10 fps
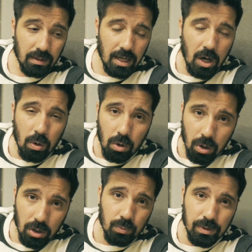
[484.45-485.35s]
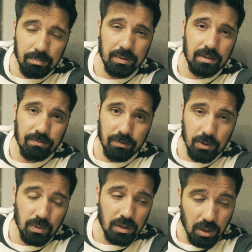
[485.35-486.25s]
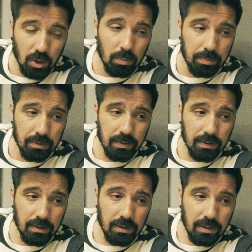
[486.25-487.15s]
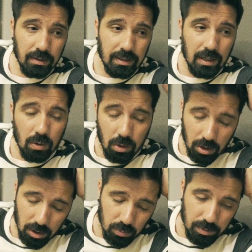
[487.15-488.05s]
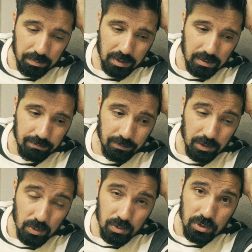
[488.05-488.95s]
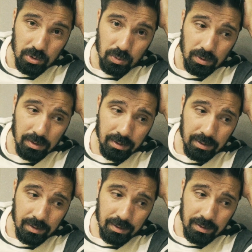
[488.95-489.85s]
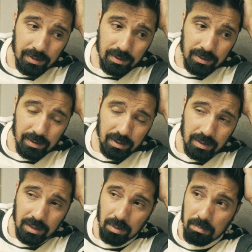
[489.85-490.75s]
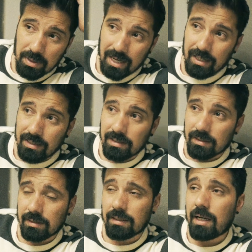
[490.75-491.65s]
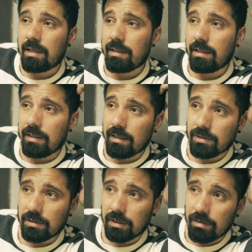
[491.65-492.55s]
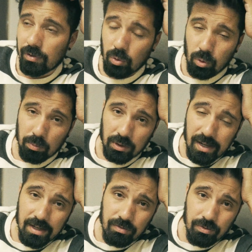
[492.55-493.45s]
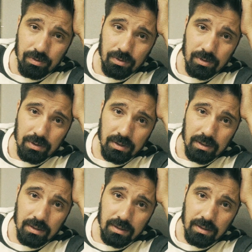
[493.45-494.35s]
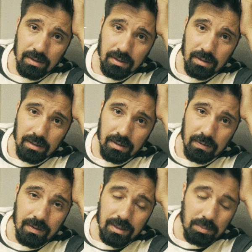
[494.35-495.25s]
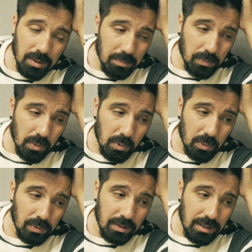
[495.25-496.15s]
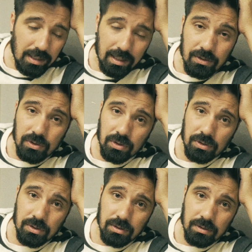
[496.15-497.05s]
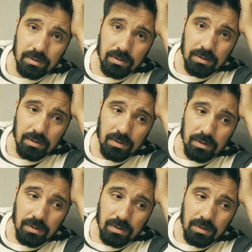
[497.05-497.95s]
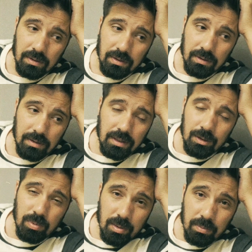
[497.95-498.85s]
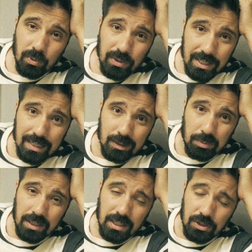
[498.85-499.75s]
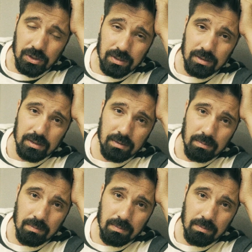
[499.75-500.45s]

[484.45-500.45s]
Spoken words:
How hard would it be for you to cope? How hard would it be for you to come back into society and just live a normal life? These people need answers. These people need explanations.